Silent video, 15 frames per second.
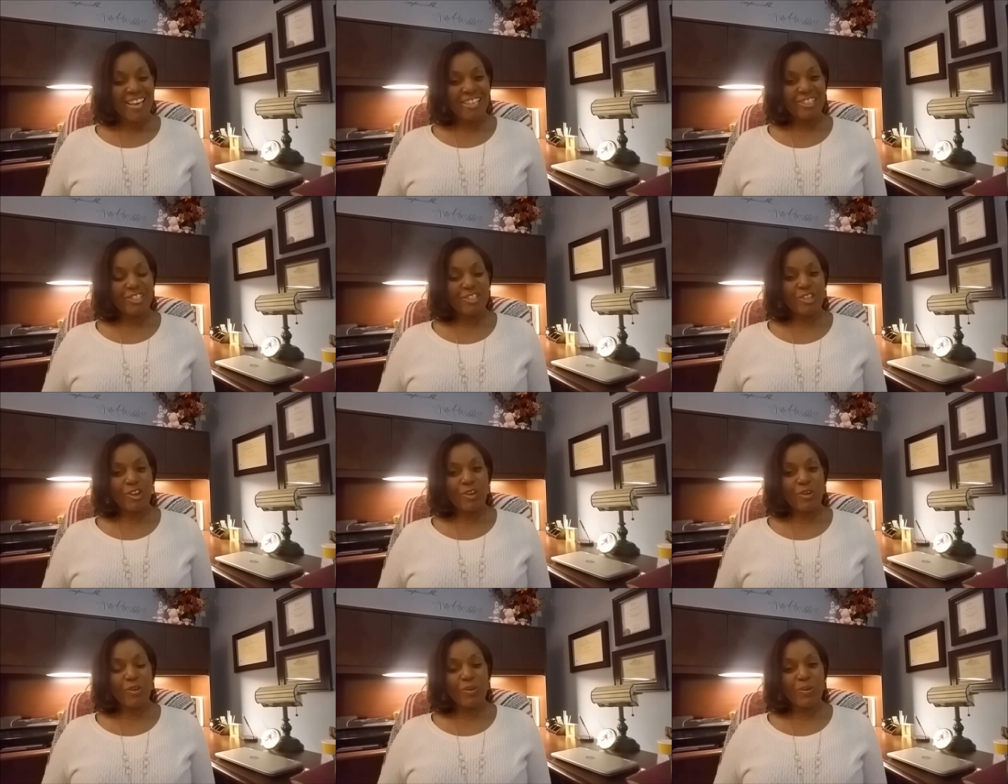And
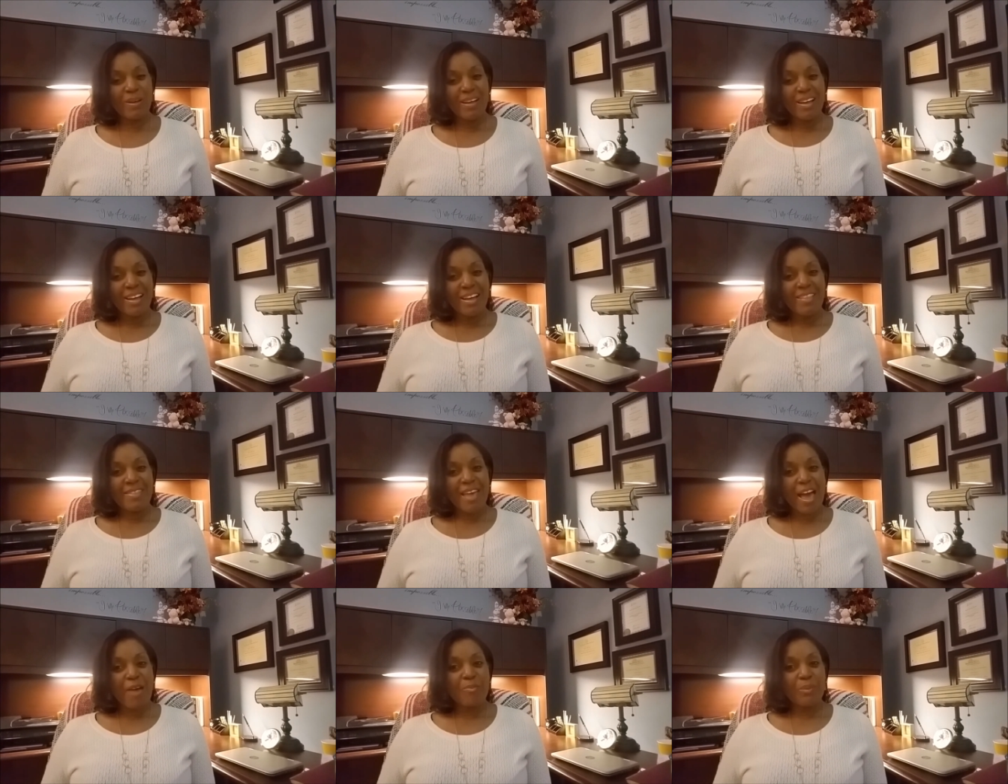so
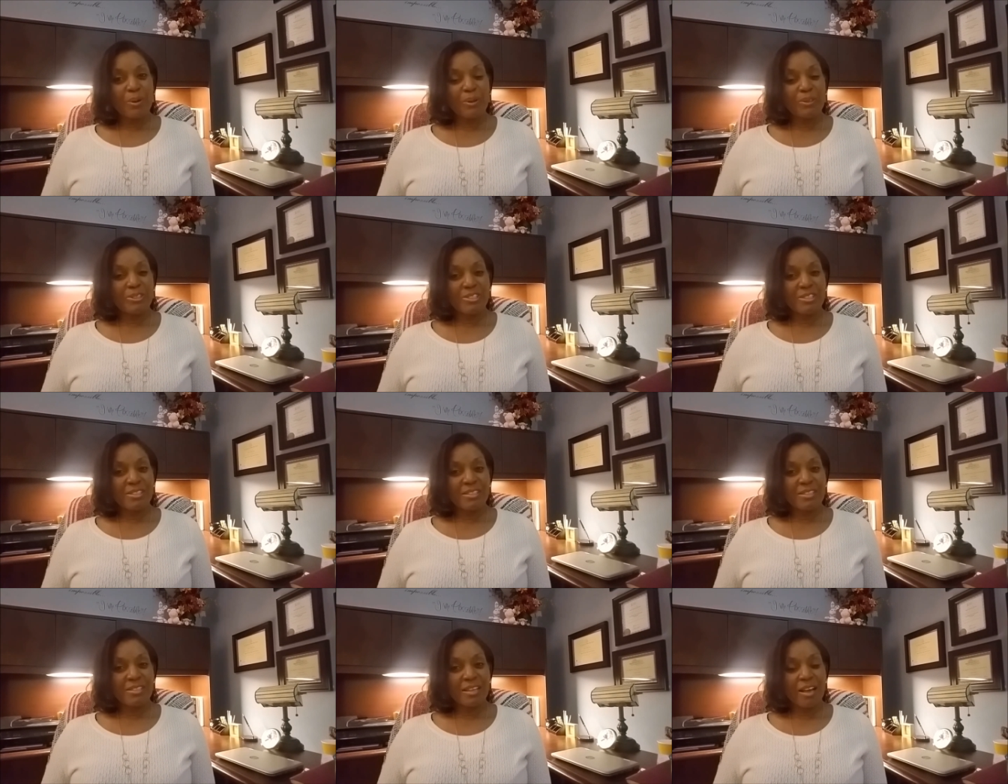that
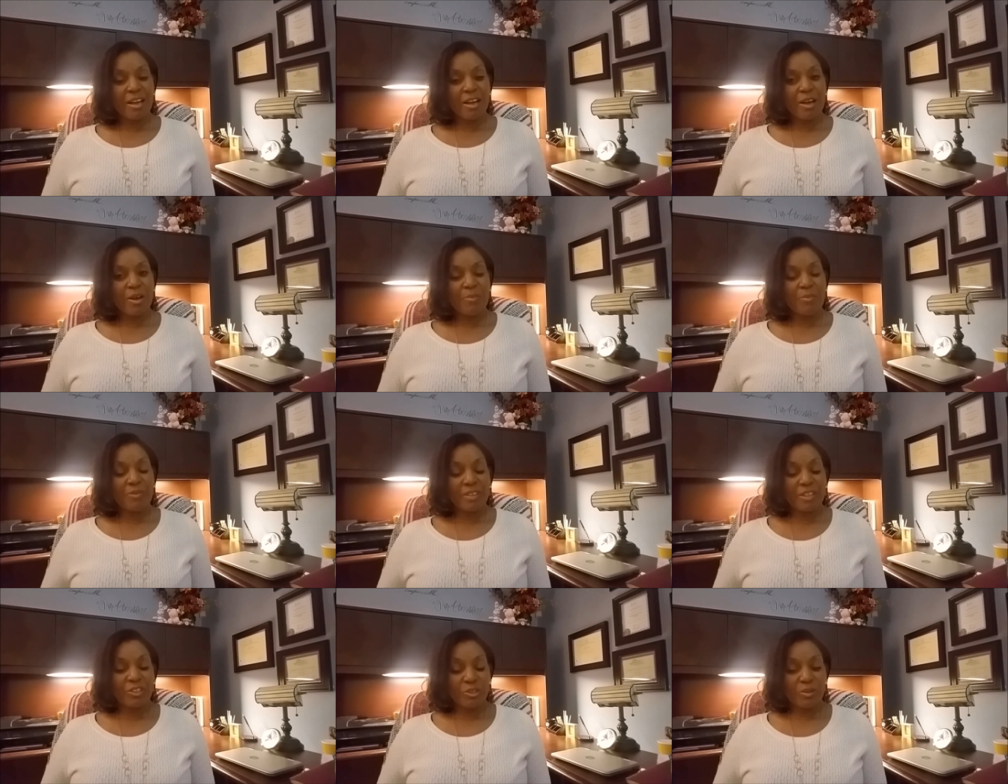person,
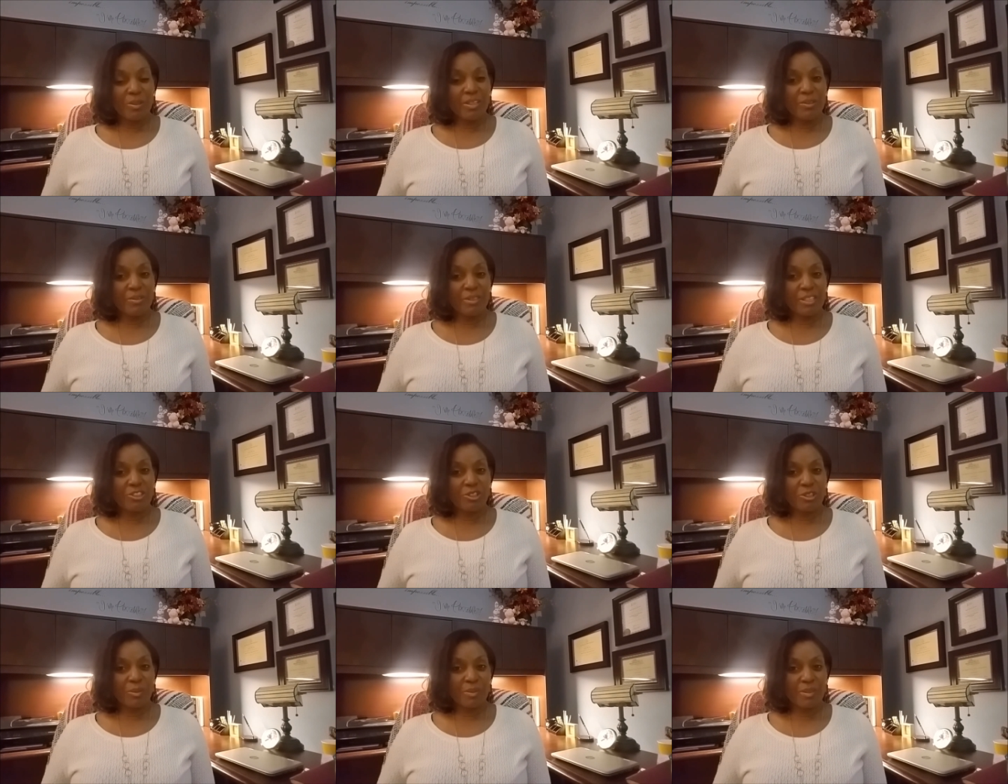if they do get in a
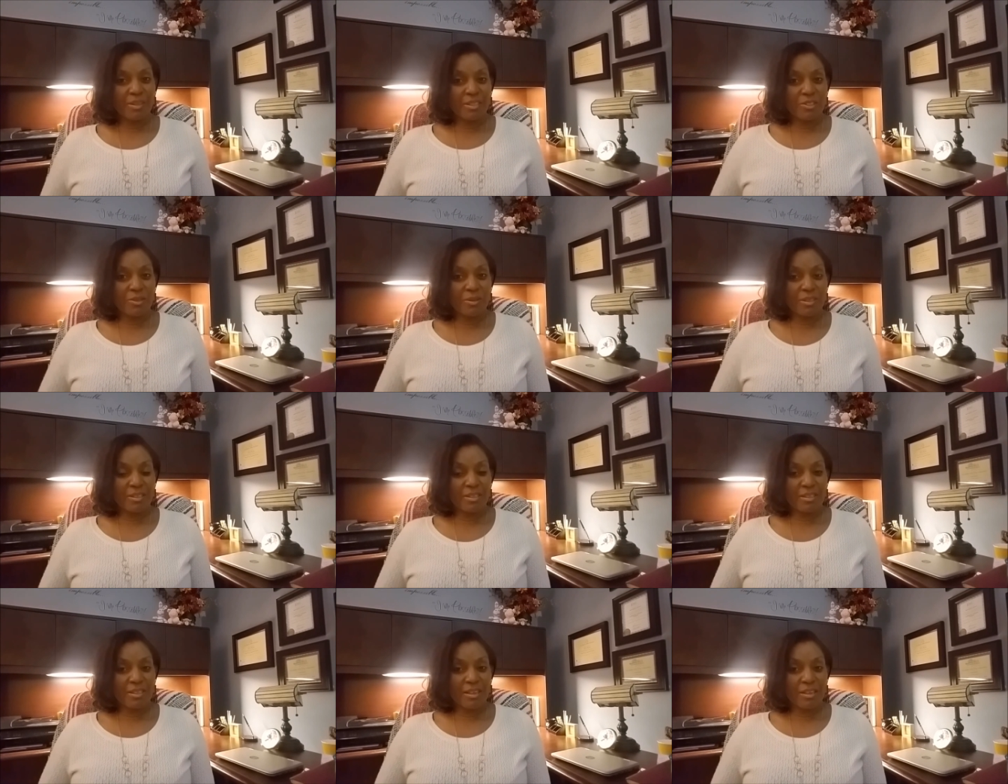relationship and they start
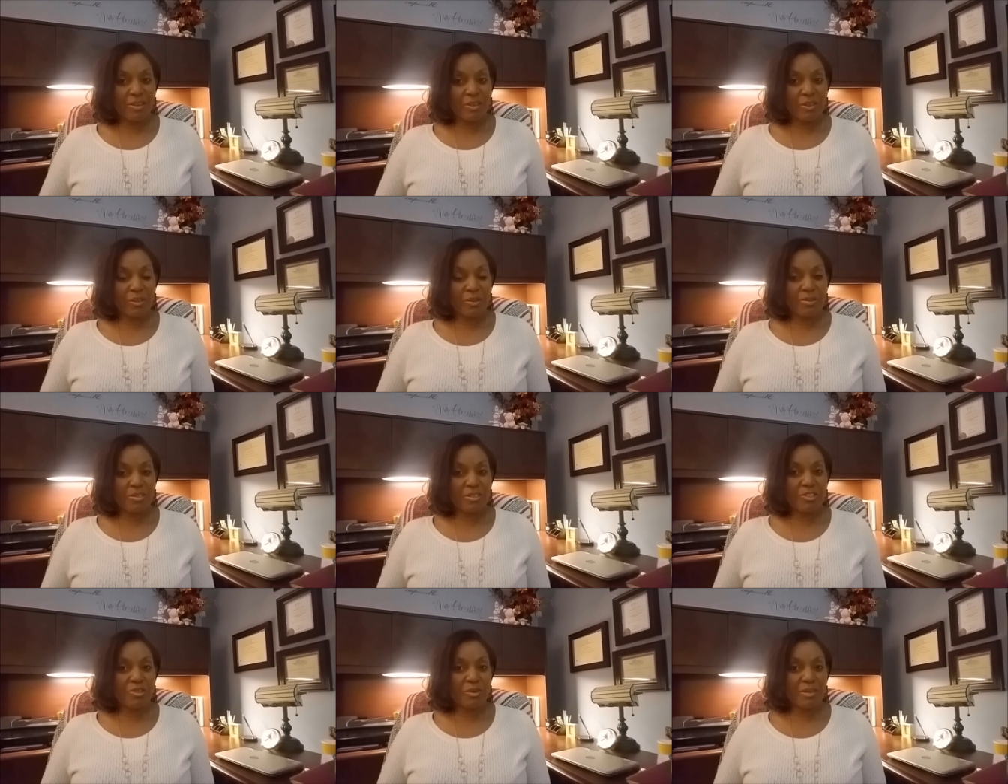getting kind of
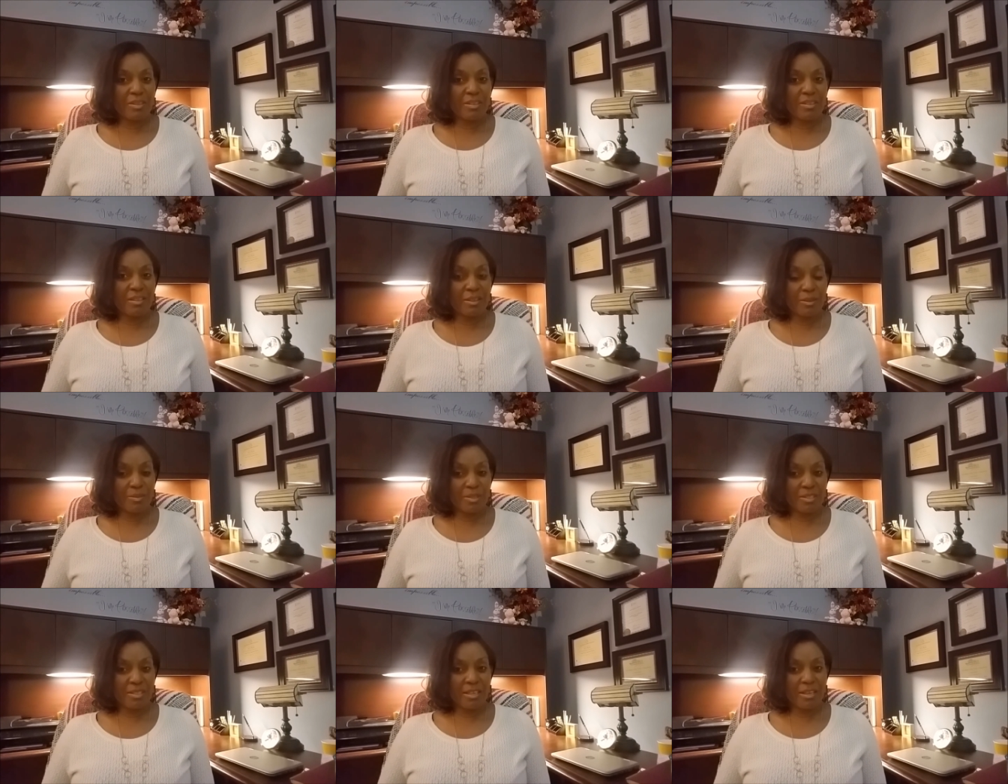close, they start getting
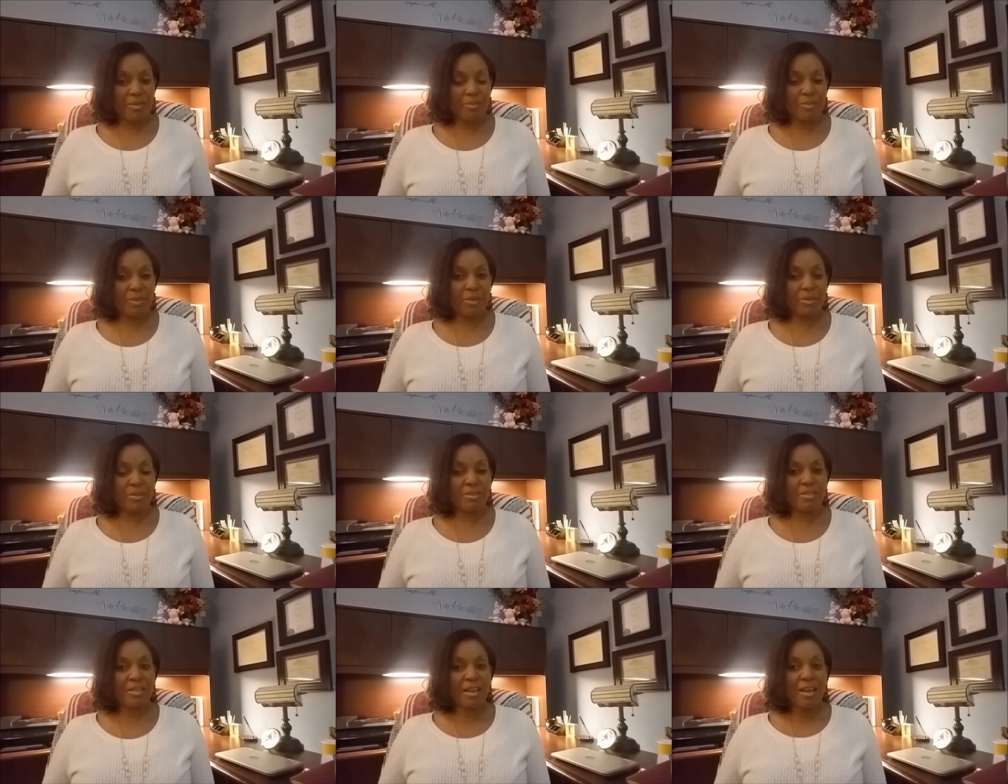upset
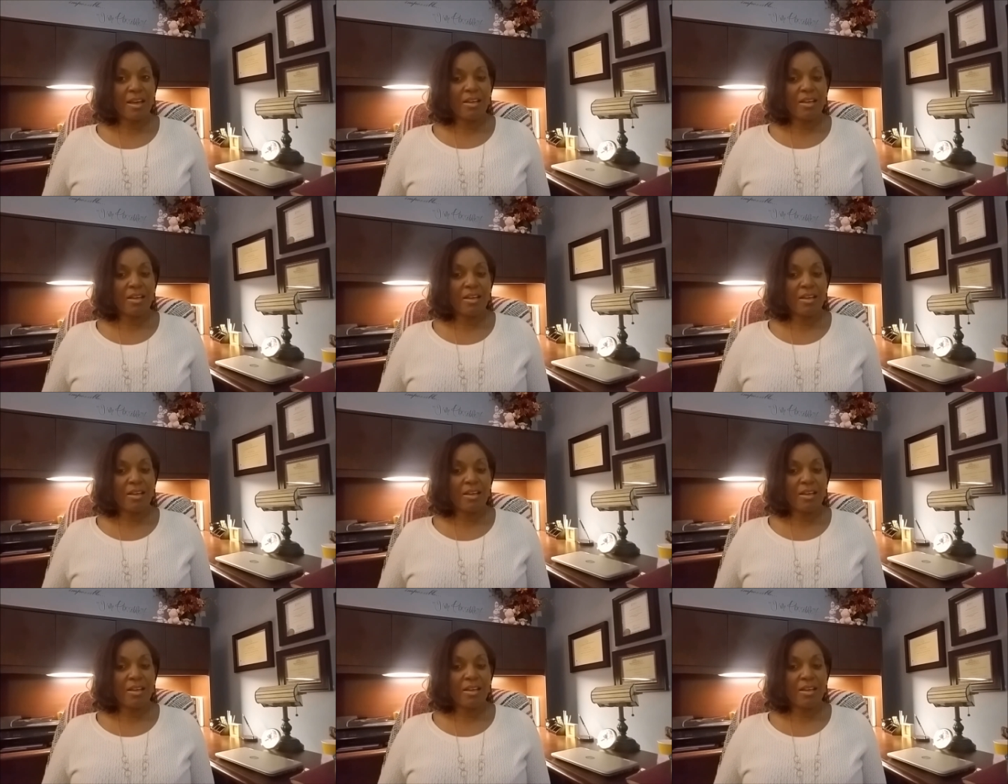because